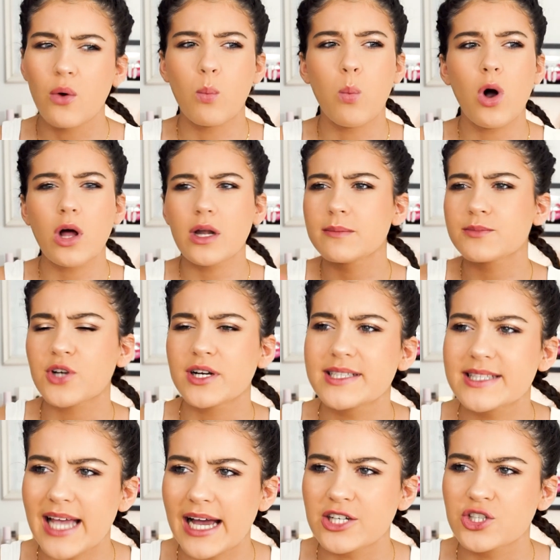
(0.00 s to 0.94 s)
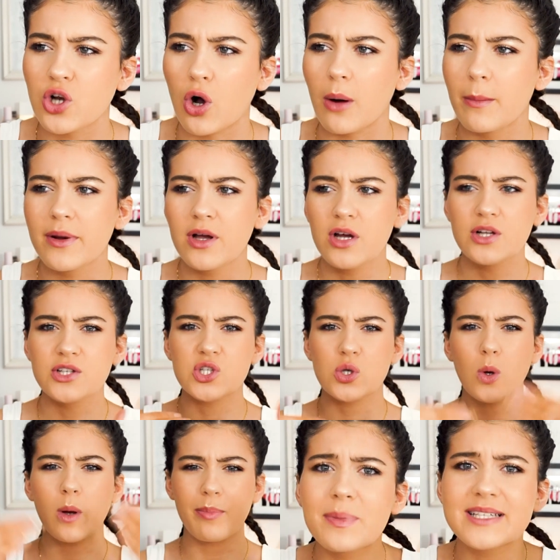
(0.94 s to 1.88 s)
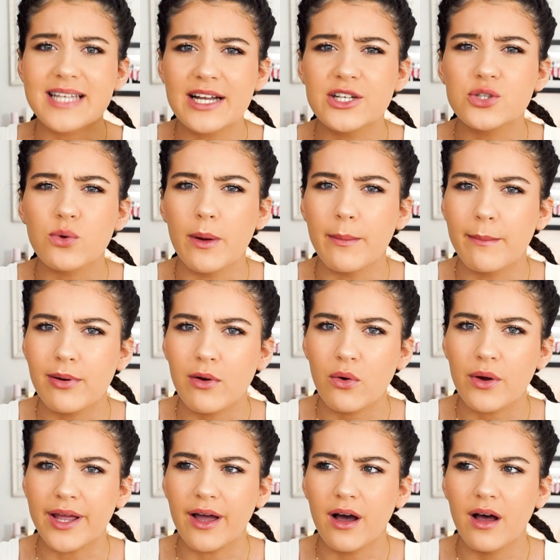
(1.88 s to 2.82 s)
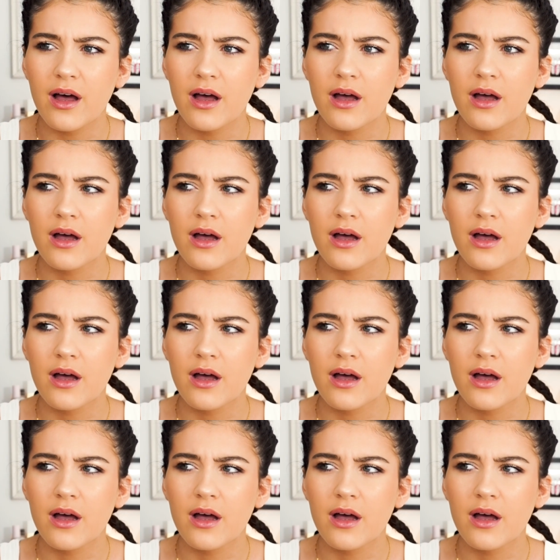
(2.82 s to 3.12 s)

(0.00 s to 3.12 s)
while I'm trying to get a job to a potential employer.